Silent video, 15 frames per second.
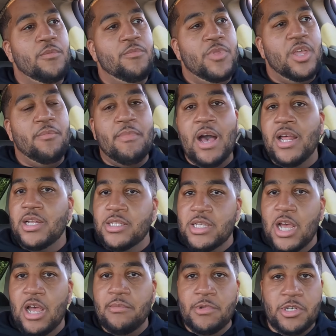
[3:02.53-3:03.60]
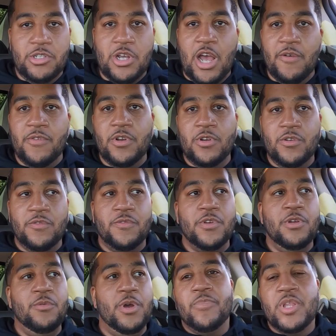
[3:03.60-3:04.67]
the amount of time you're driving on the
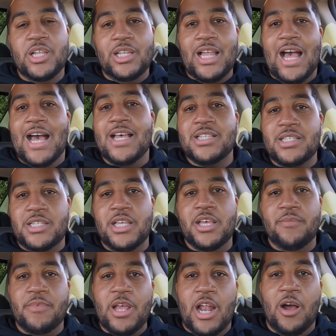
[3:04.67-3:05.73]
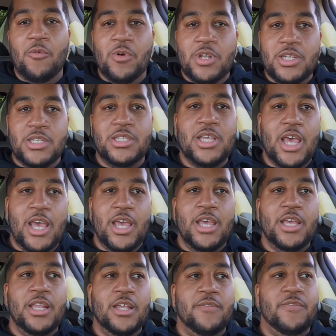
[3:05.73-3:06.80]
freeway. The last tip that I want to say,
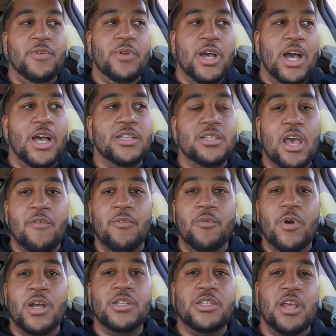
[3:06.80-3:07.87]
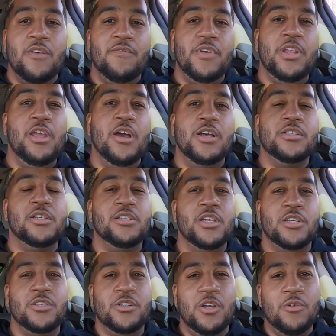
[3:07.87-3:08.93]
and if you guys haven't watched that video, I
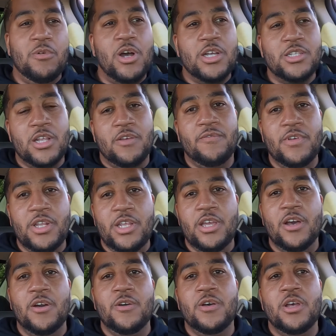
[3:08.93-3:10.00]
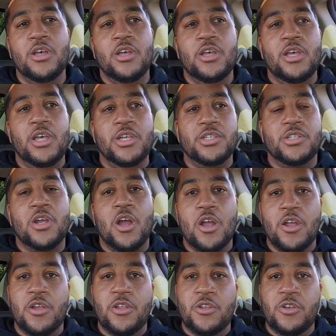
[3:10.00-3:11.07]
suggest you go watch that video, is
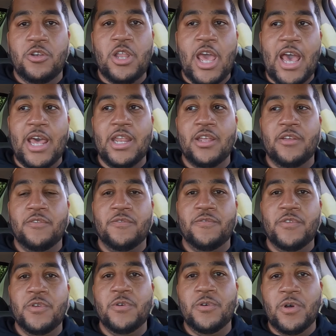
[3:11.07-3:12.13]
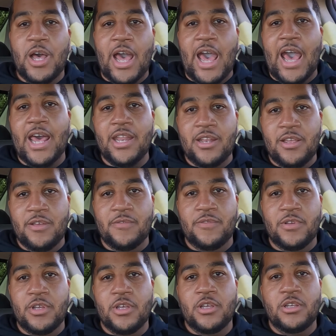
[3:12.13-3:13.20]
start adding fuel additive
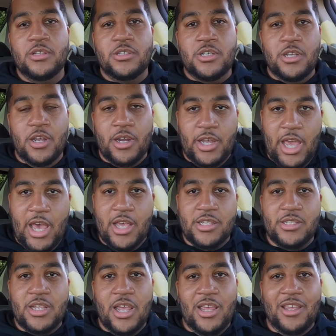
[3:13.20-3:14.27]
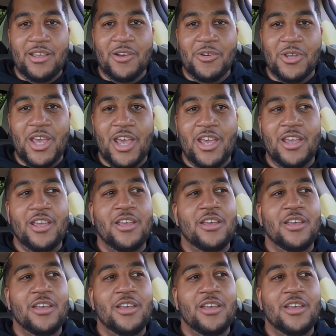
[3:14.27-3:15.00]
to your gas tank. Okay,